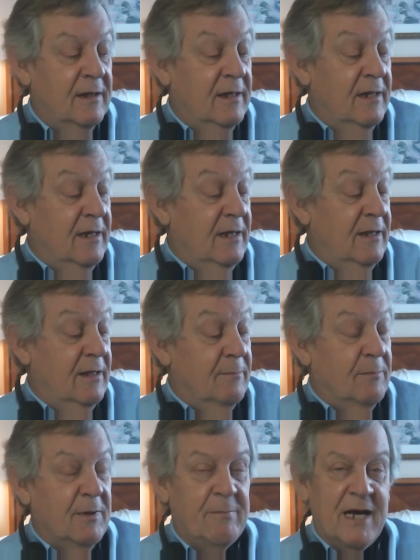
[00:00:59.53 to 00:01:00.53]
But back
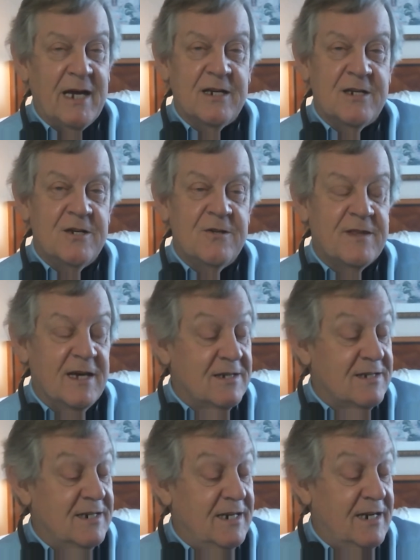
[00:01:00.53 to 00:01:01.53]
in
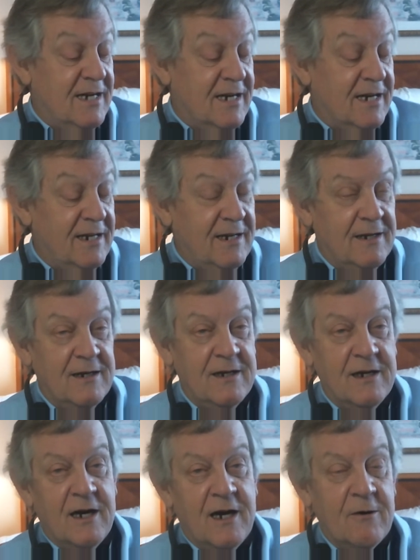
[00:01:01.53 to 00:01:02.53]
2009, I
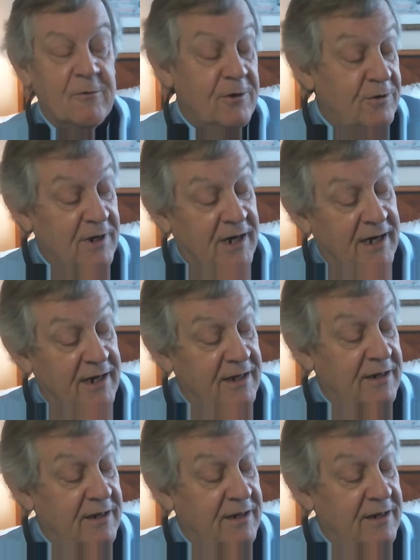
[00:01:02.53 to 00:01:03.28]
reunited